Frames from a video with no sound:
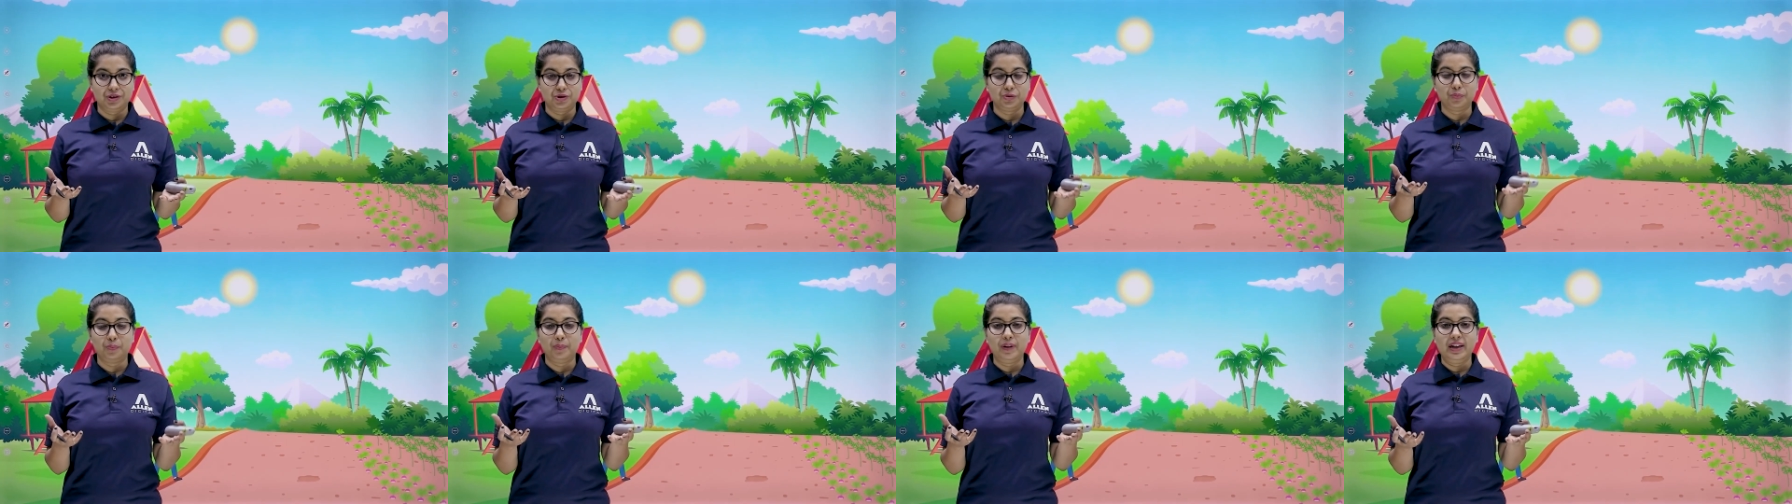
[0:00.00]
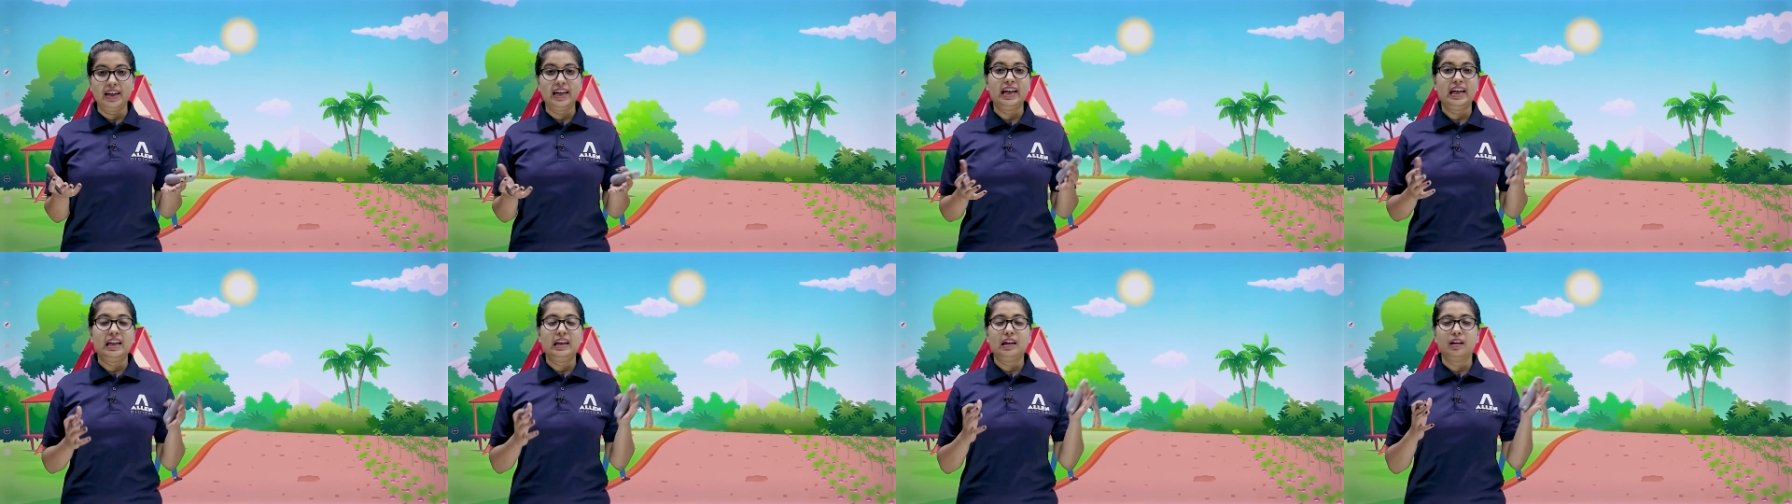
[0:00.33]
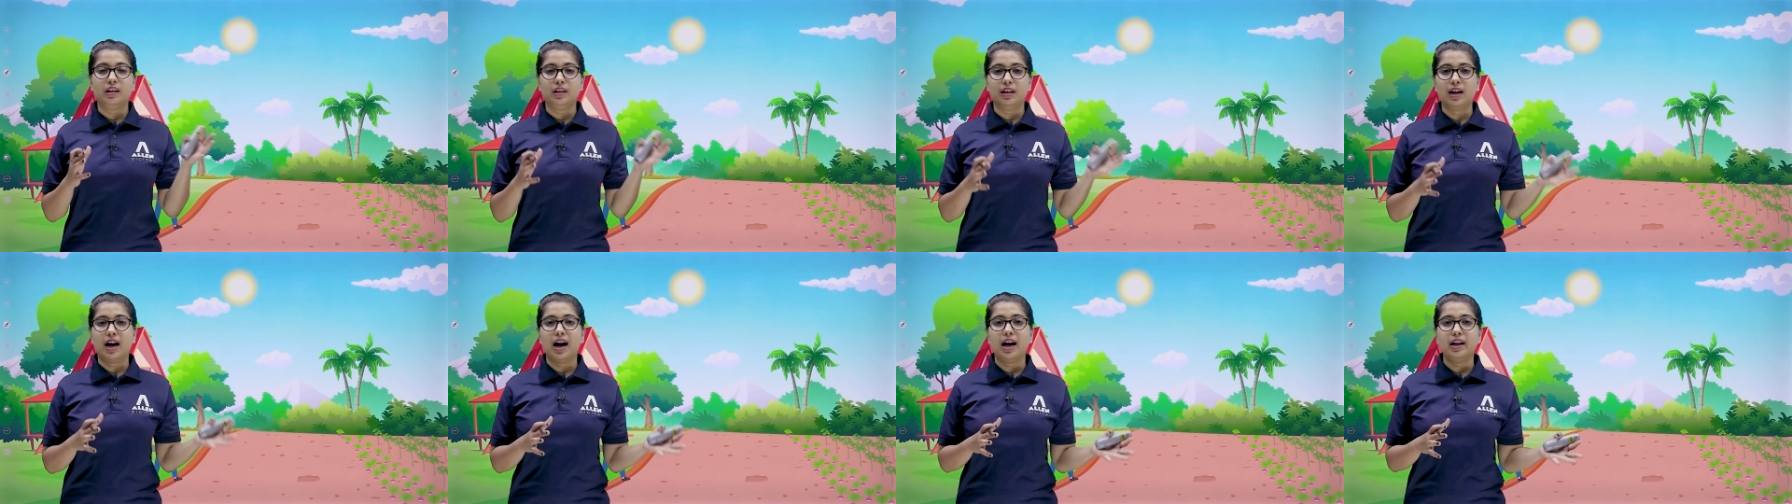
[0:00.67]
to play in
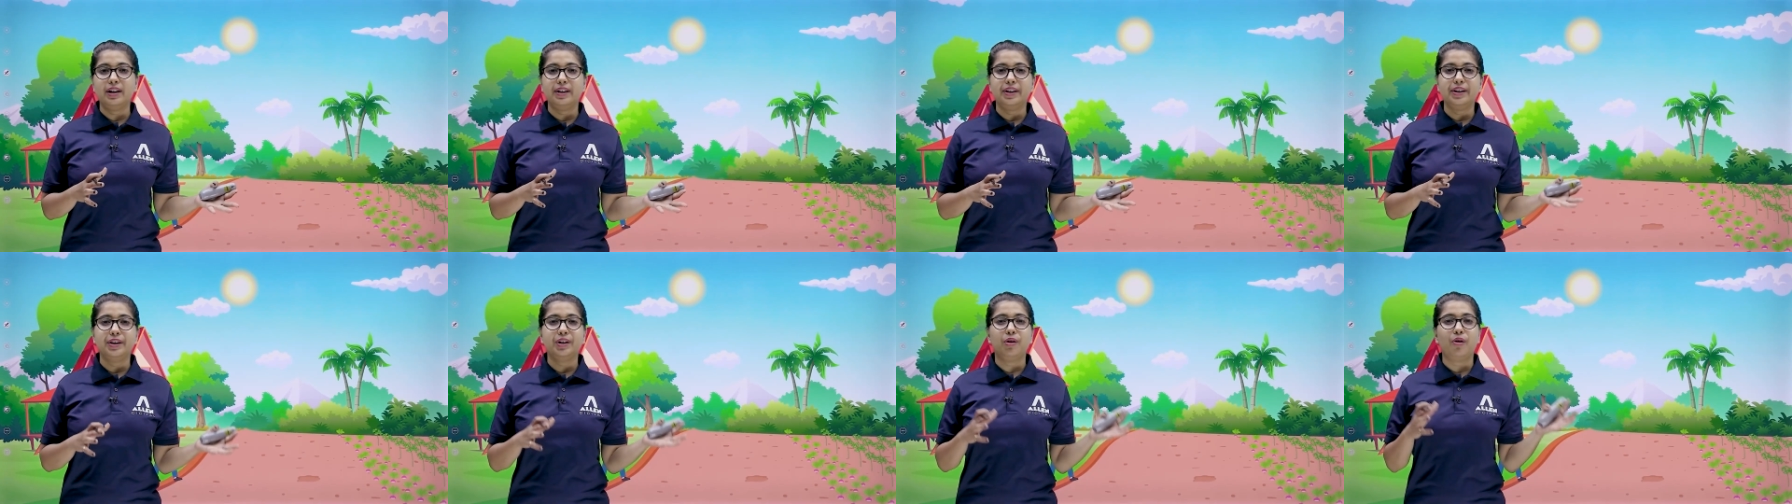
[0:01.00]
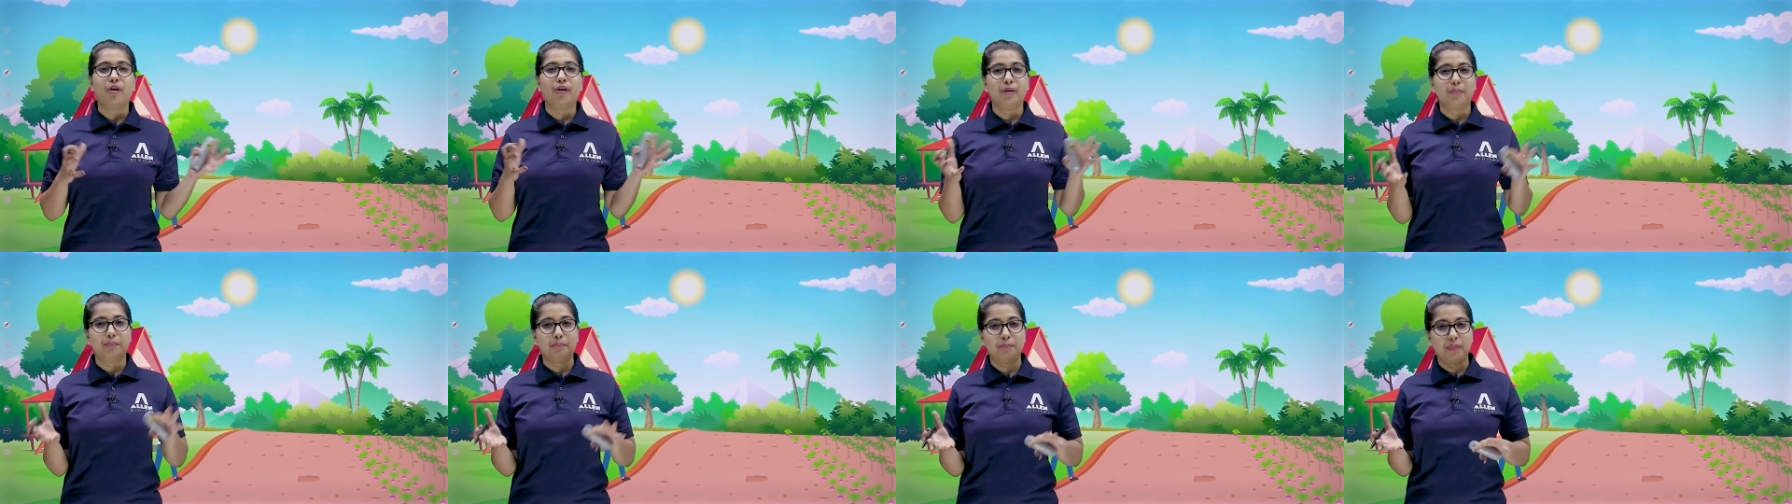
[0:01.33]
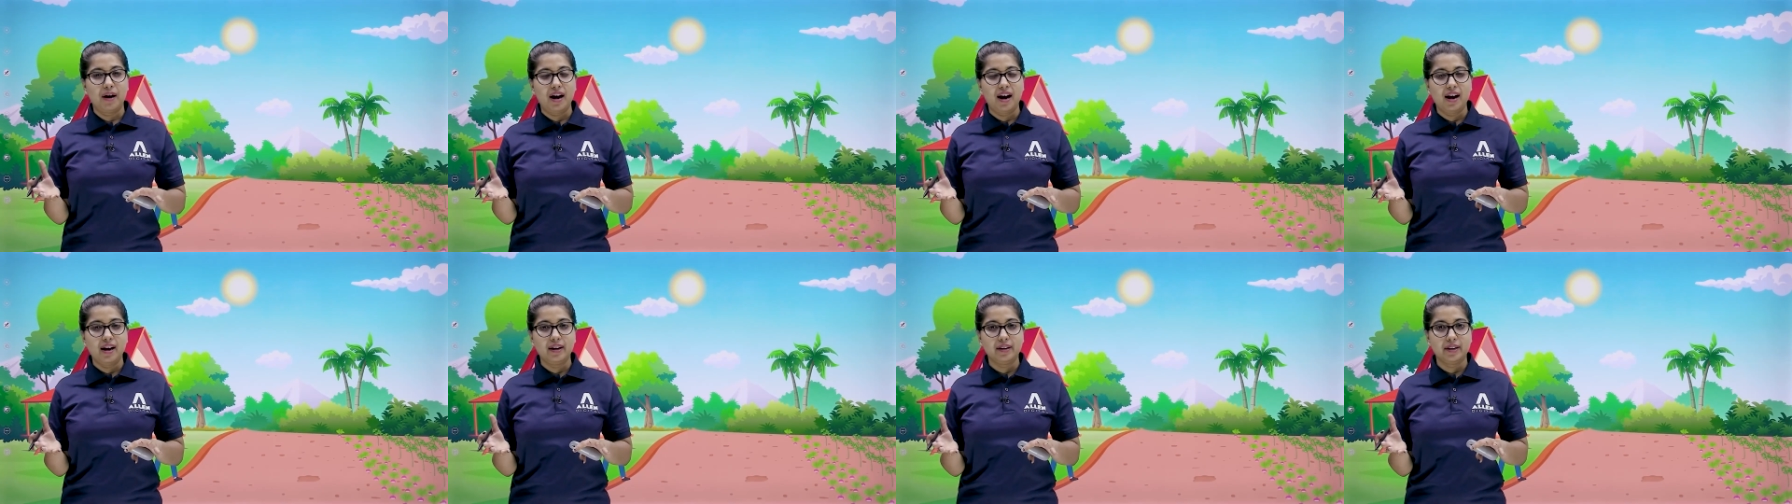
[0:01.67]
a garden or a
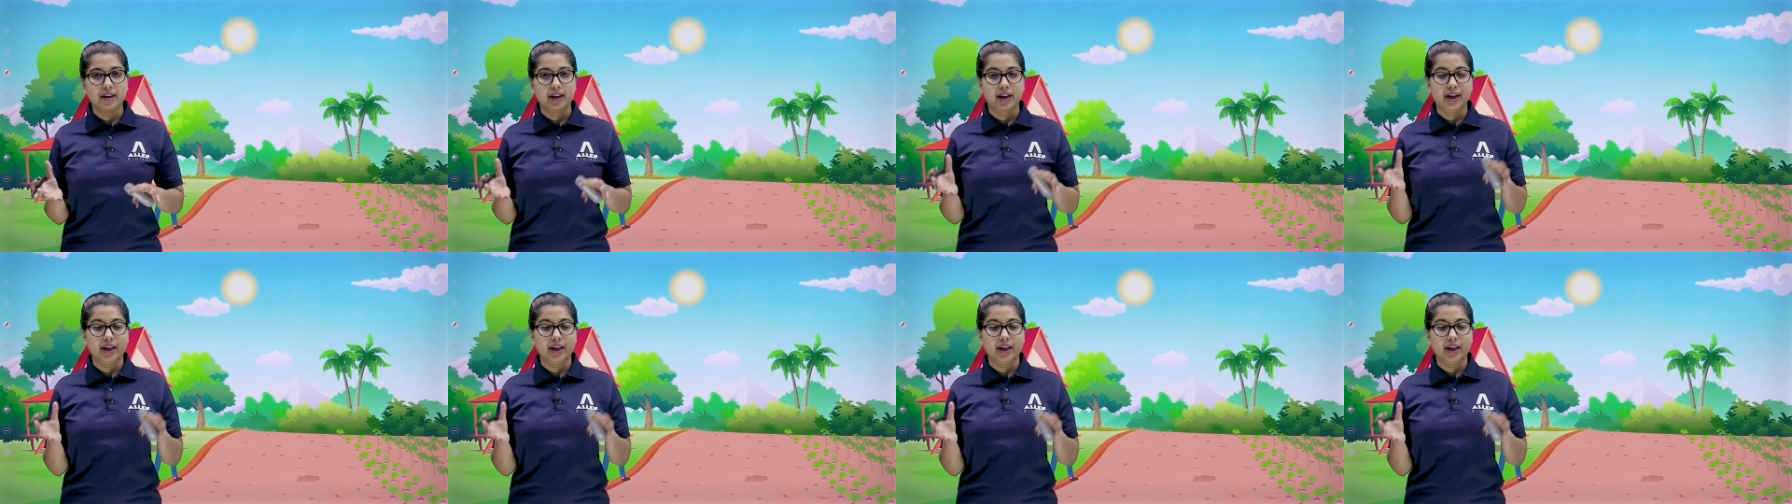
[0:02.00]
park